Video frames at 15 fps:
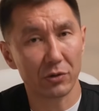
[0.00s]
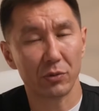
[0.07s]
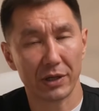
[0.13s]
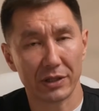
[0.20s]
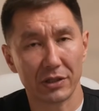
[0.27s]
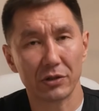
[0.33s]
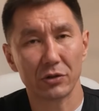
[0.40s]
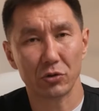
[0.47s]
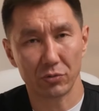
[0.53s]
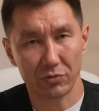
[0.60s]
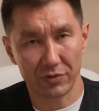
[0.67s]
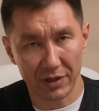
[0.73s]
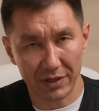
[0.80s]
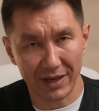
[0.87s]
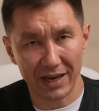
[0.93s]
reason to
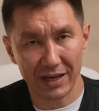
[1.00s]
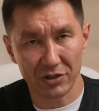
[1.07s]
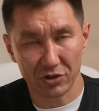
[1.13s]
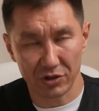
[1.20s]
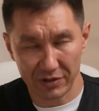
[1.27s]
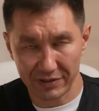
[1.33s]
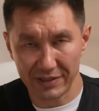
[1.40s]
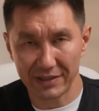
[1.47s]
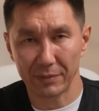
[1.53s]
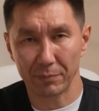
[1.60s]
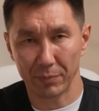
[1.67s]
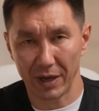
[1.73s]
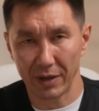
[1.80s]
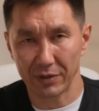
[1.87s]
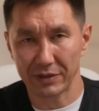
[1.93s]
feel anxious and
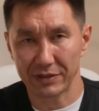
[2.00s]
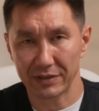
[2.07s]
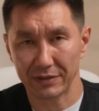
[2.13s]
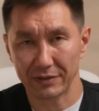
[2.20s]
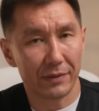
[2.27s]
embarrassed.